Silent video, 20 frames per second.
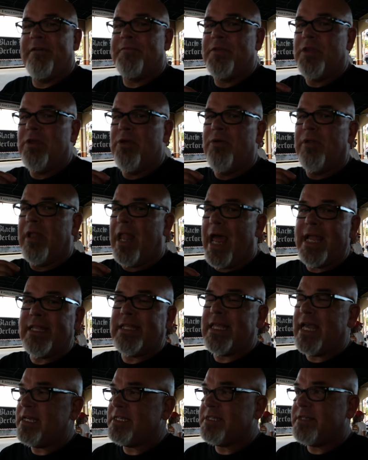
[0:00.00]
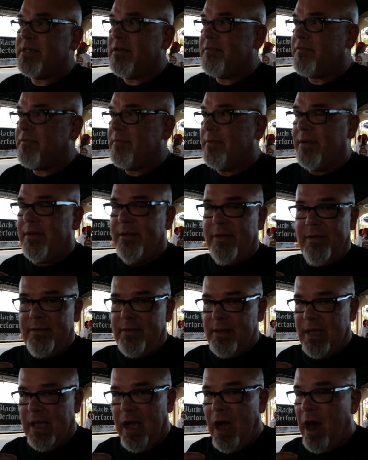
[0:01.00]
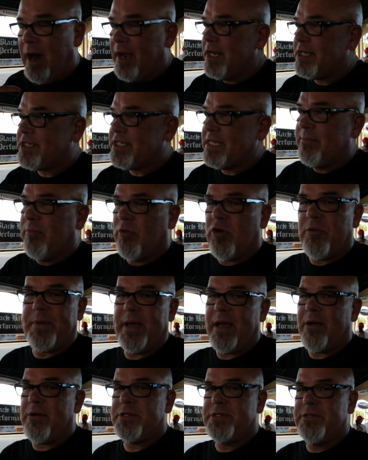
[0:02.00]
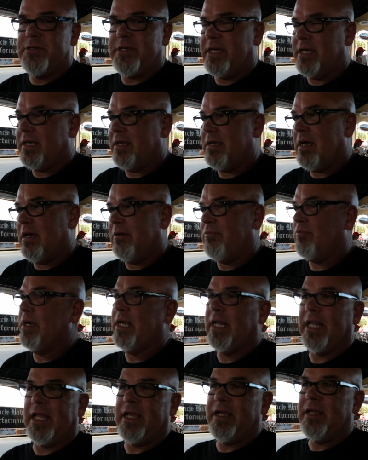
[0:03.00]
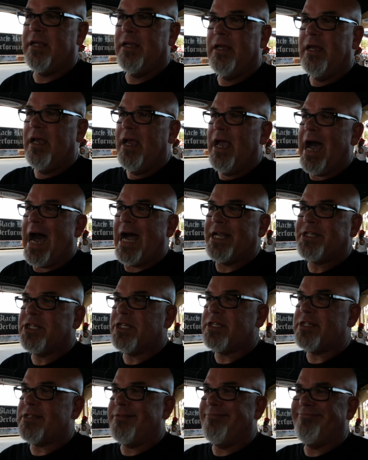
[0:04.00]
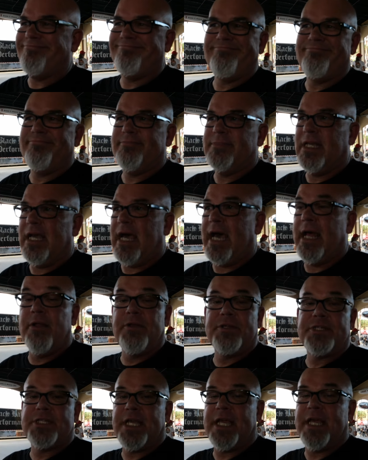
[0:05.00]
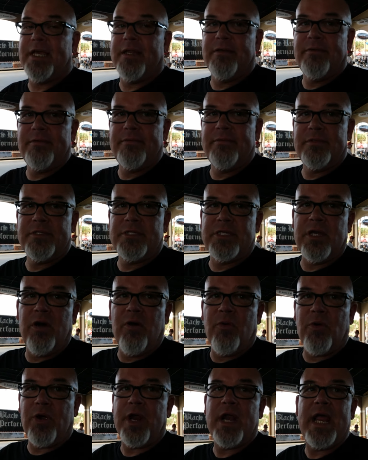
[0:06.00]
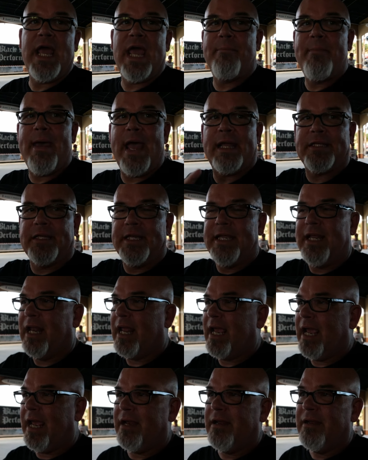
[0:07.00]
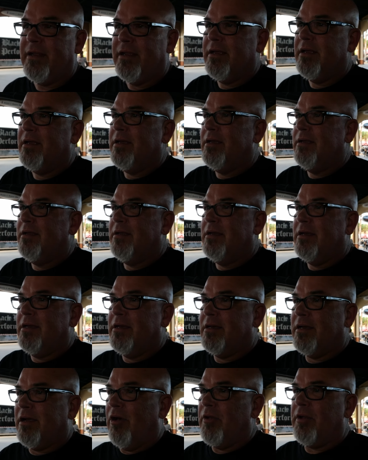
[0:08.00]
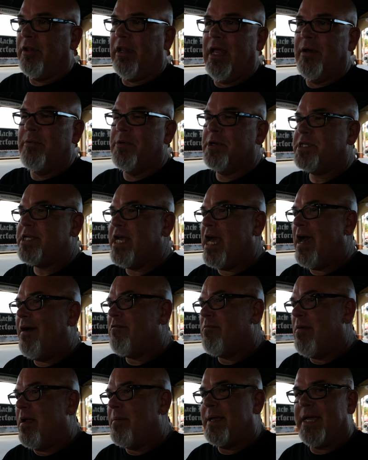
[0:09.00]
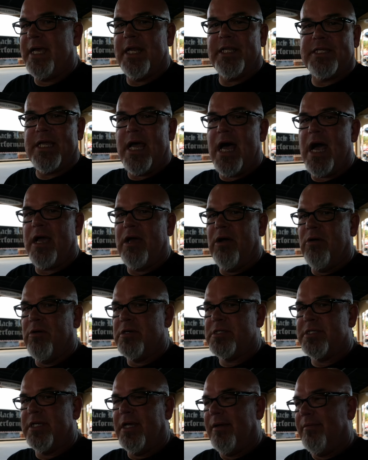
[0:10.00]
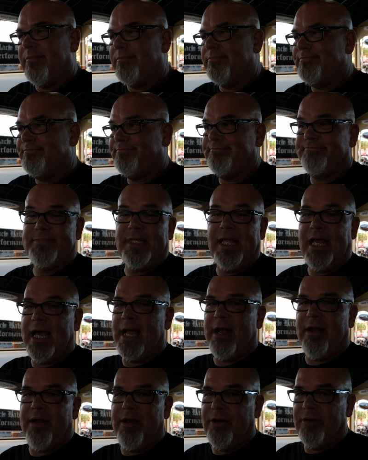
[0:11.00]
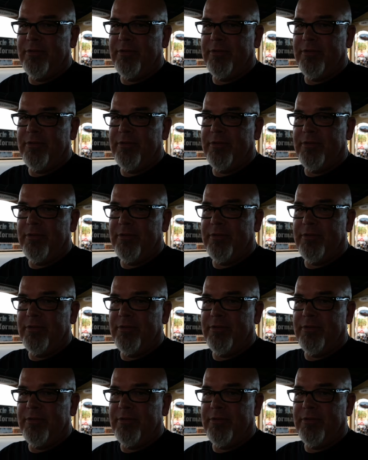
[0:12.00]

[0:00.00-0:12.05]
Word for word: if you like that stuff, honestly, more power to you. Really. I just, I don't see it. So we're going to head back to DeLand, go to Glenwood Tavern, maybe get a taco or something, I don't